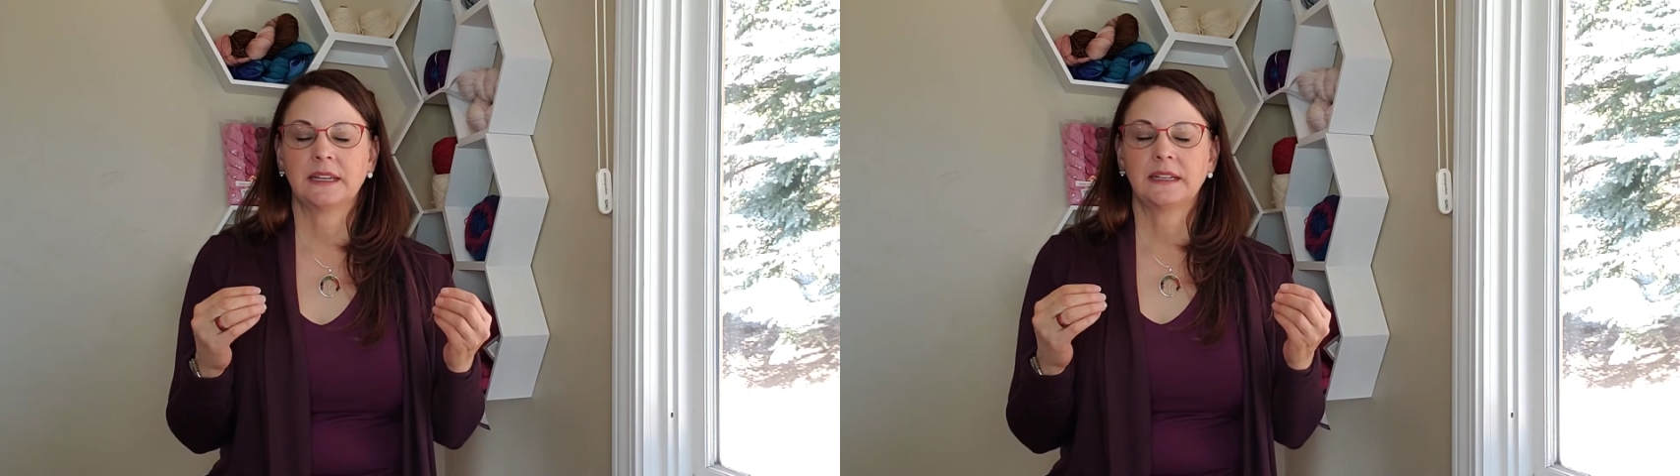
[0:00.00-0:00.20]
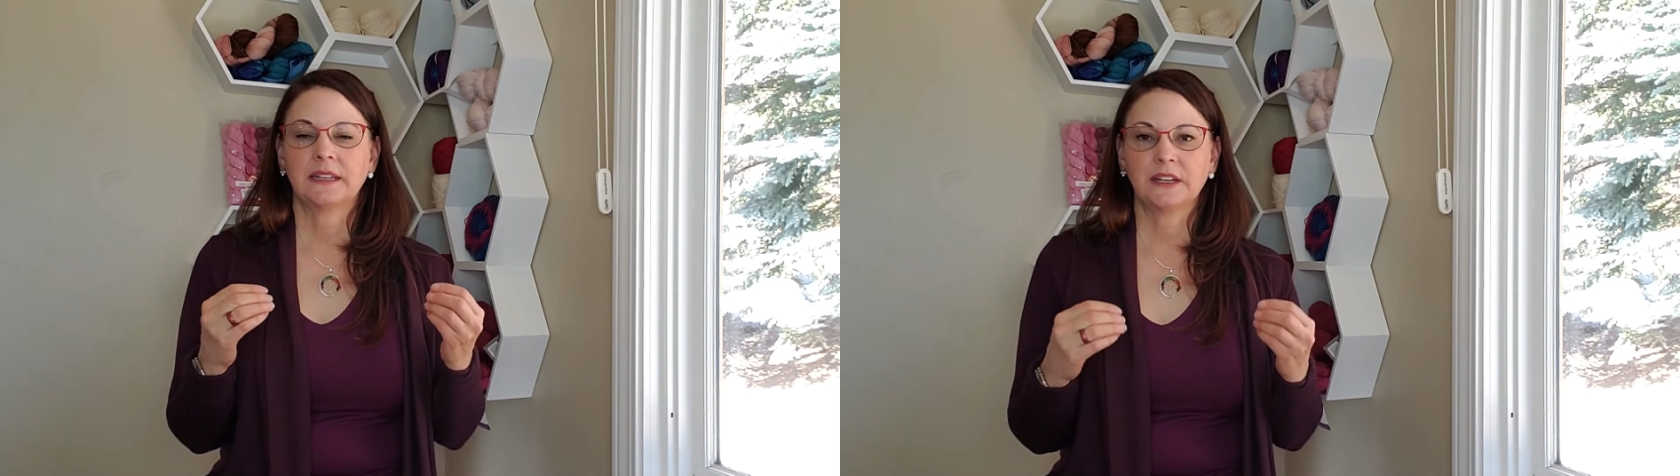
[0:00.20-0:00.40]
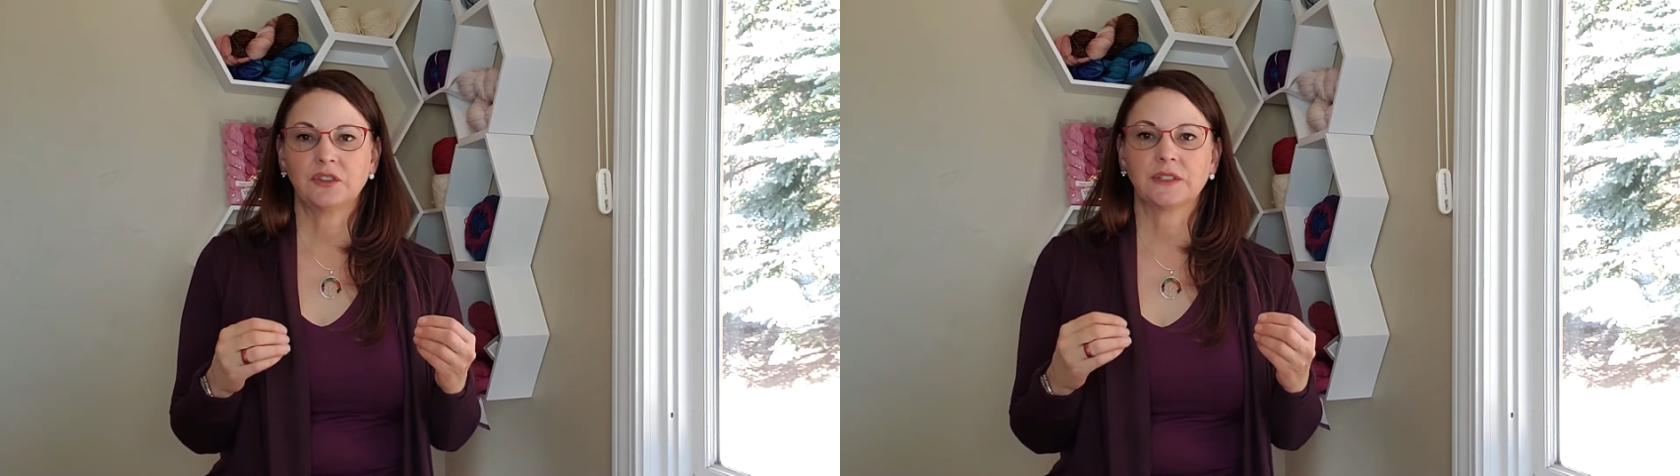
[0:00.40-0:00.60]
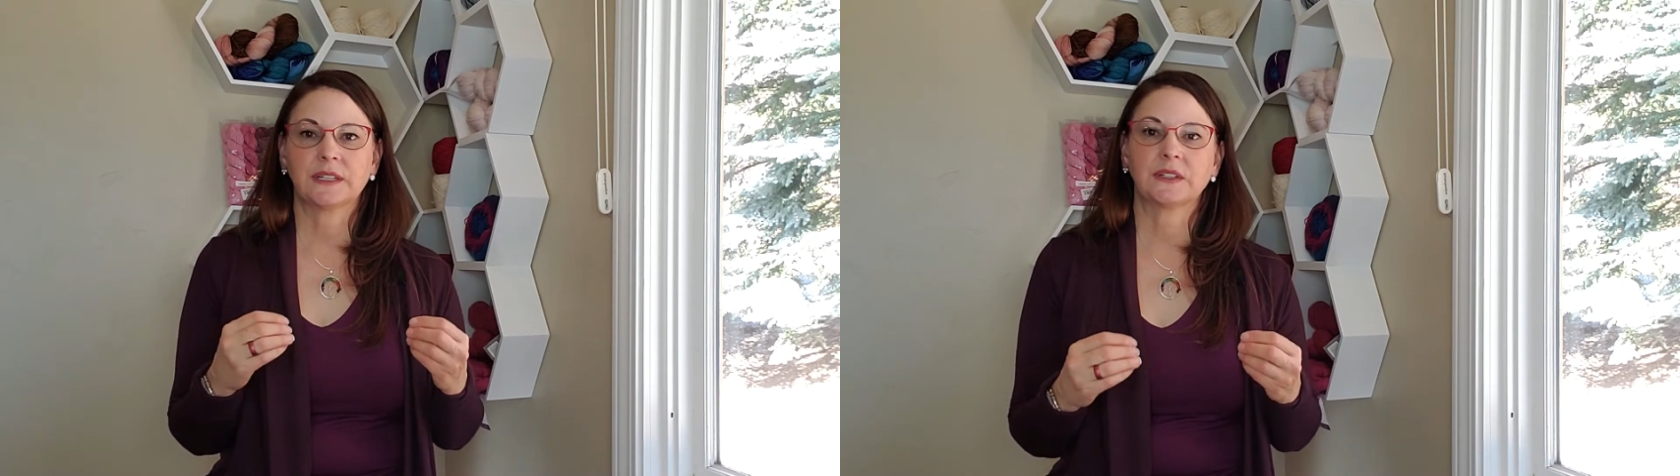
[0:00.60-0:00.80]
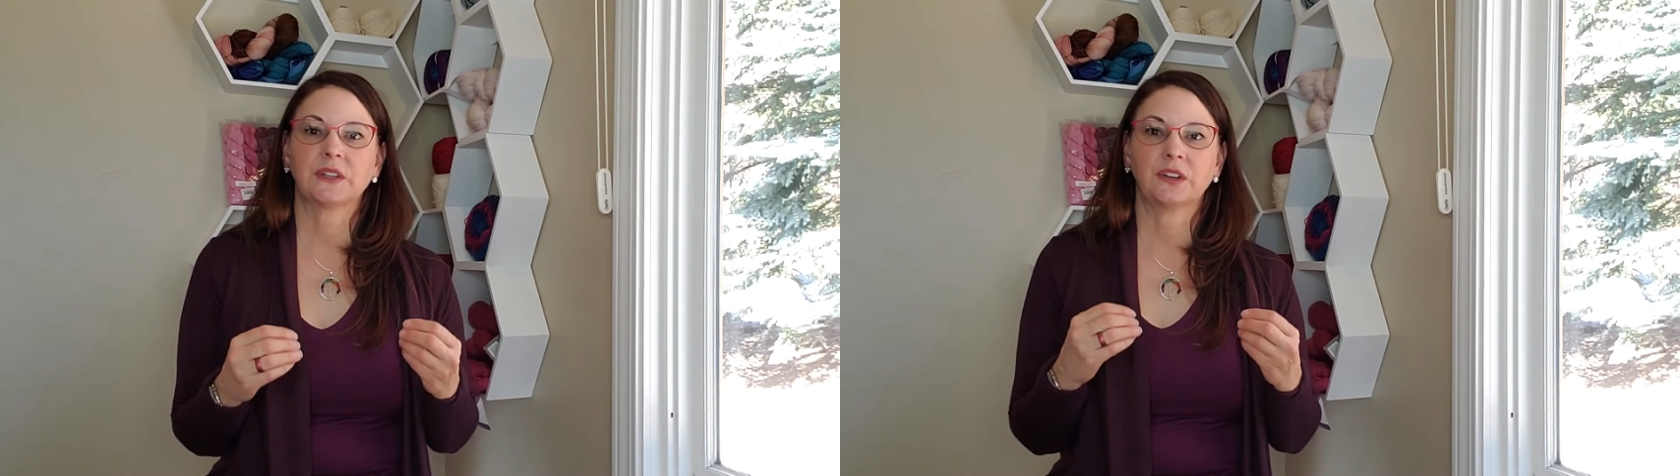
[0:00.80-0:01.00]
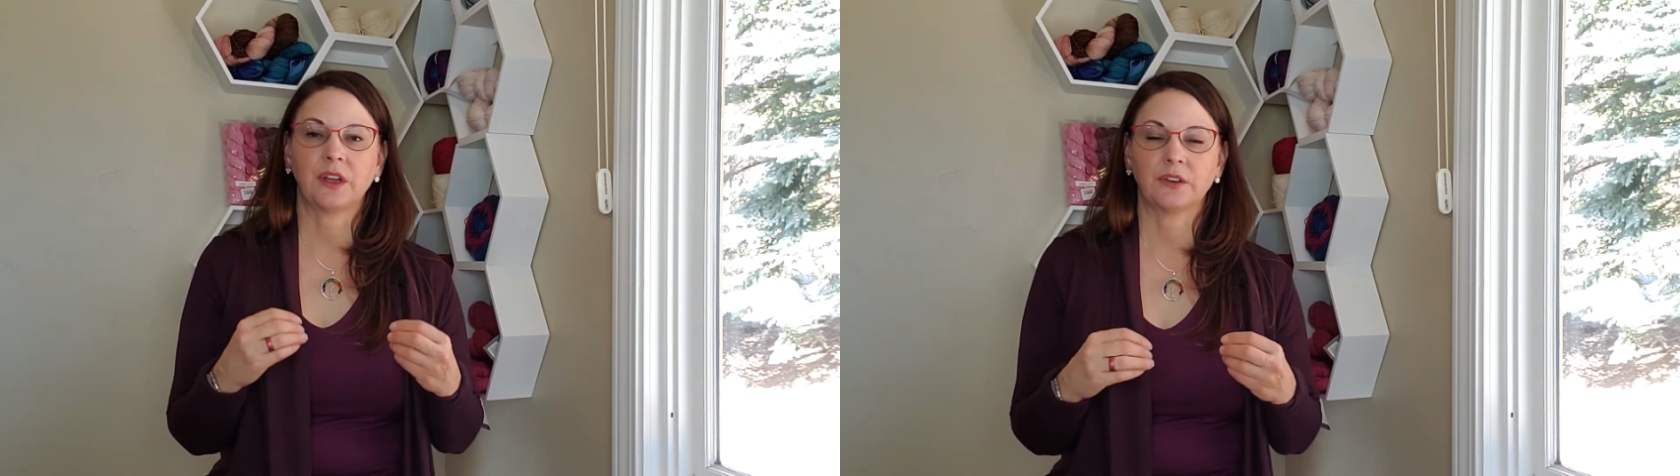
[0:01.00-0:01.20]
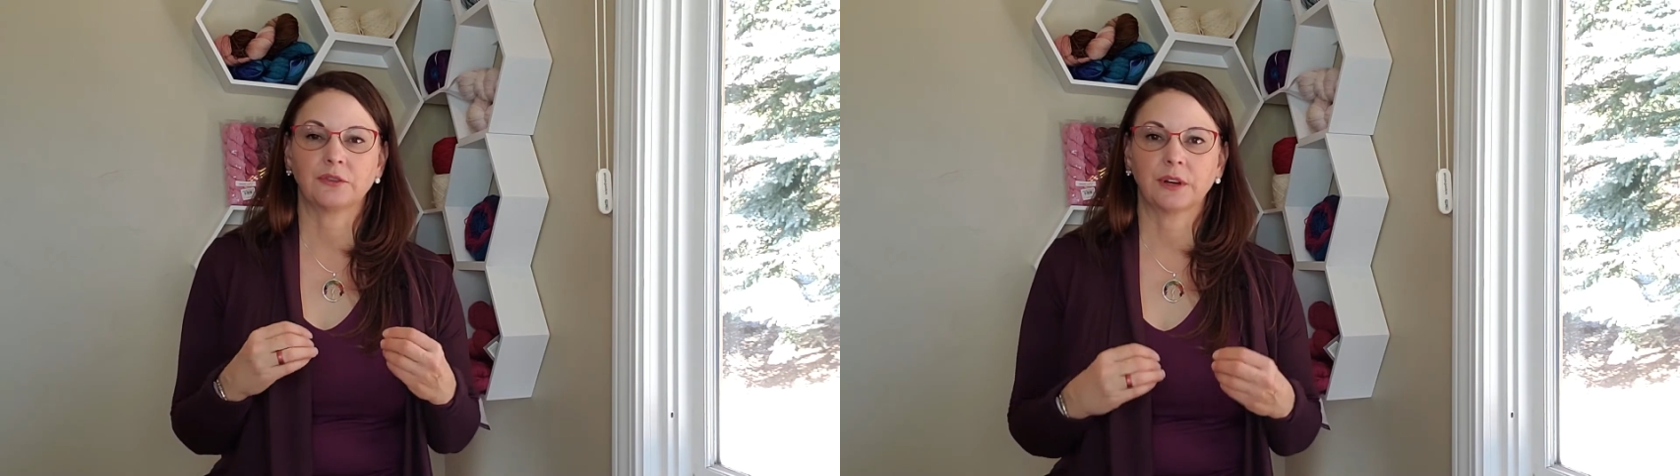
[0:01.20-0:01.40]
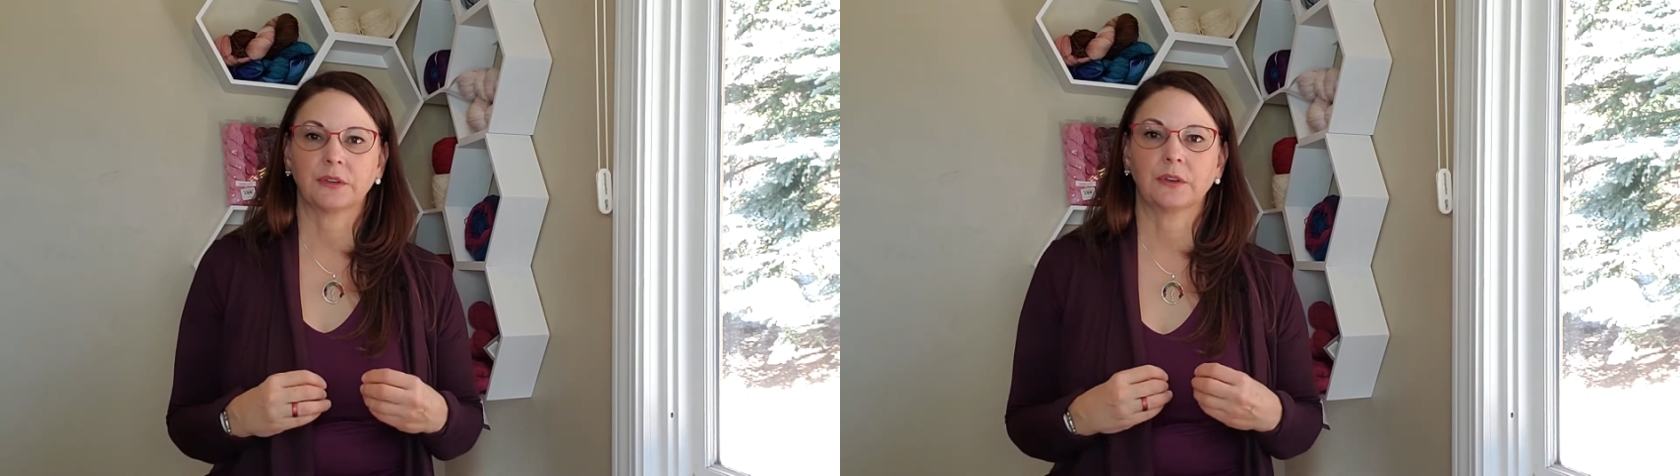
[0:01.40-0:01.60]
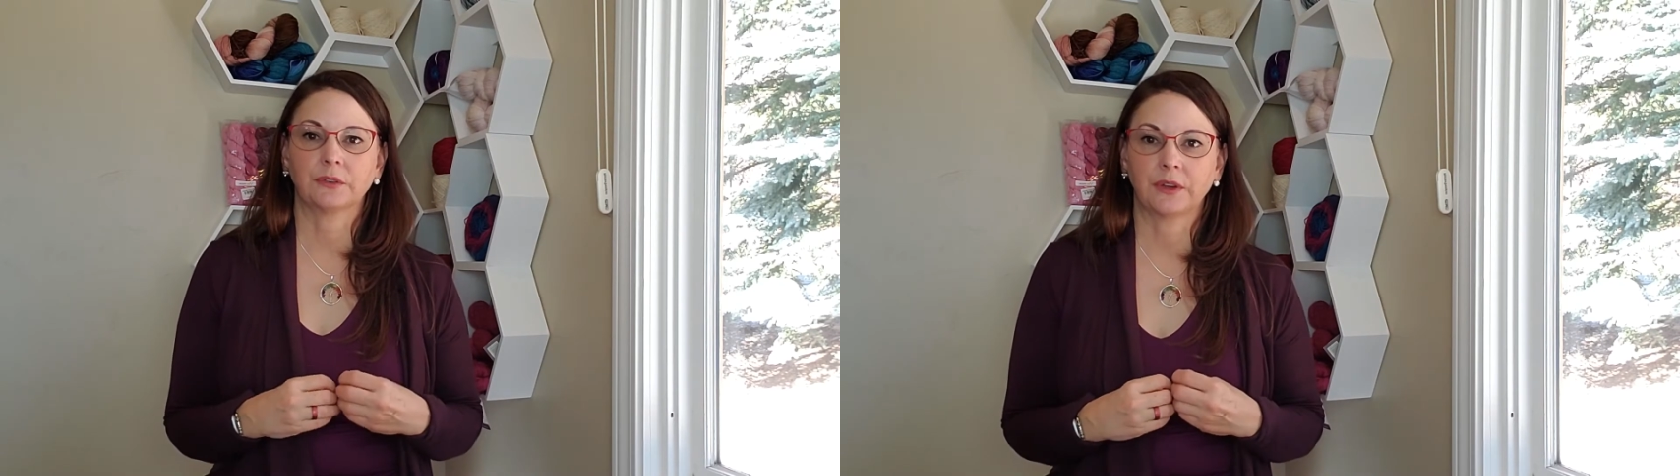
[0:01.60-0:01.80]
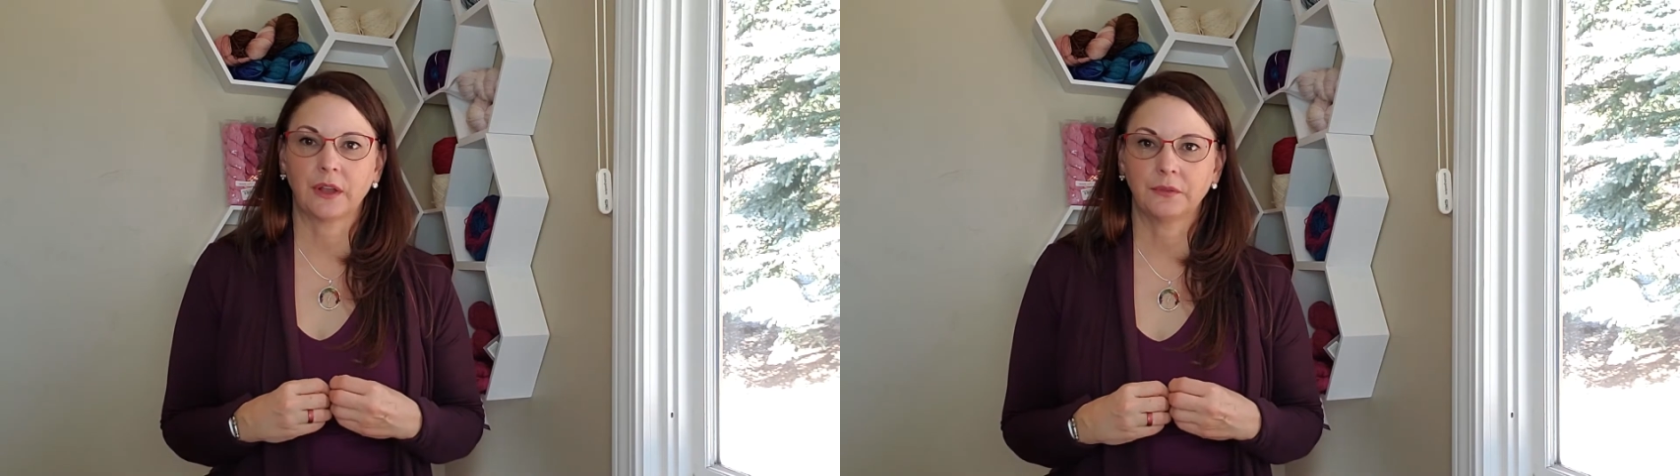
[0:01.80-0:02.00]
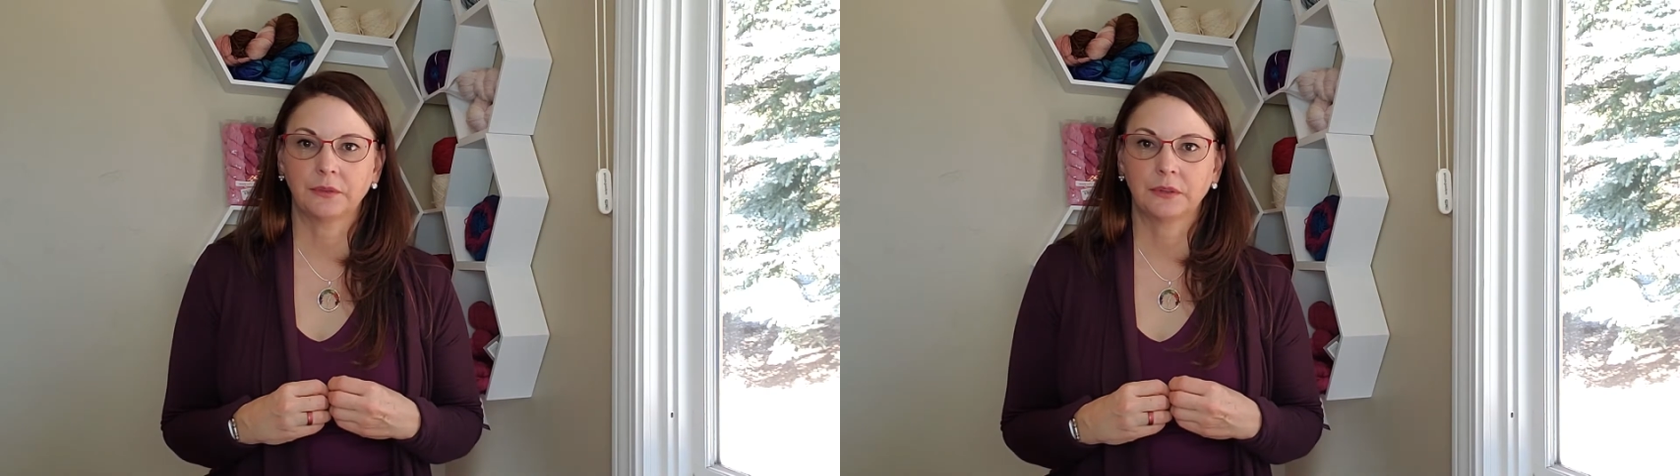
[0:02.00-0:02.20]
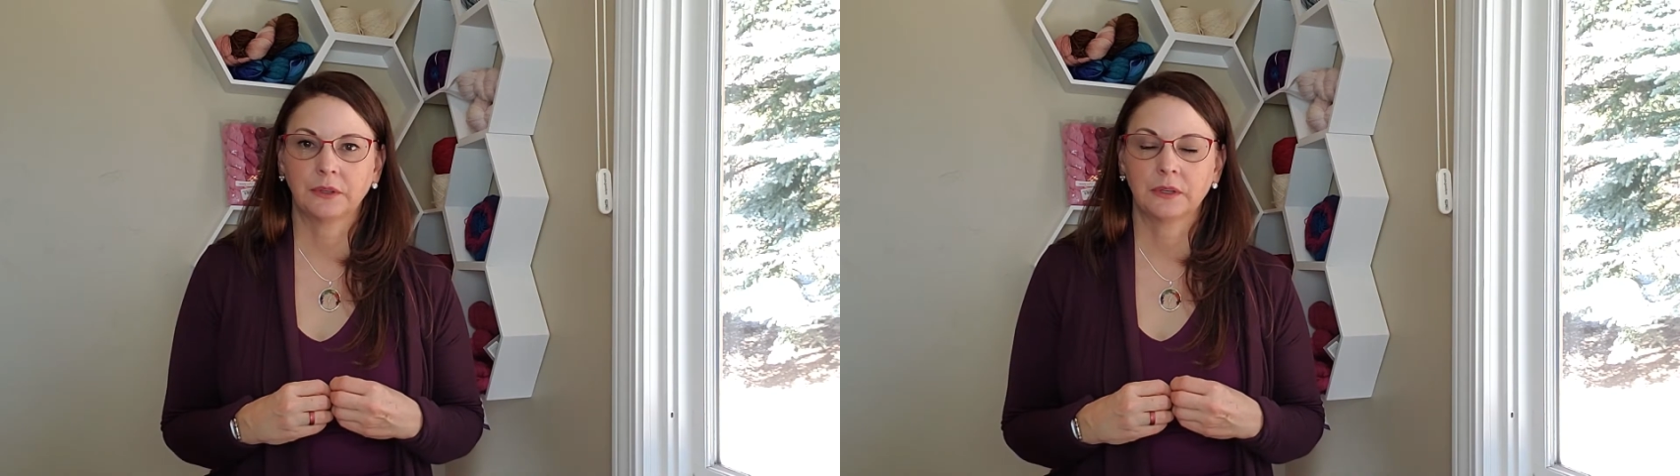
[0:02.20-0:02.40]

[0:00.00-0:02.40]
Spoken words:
teaches us to not trust ourselves.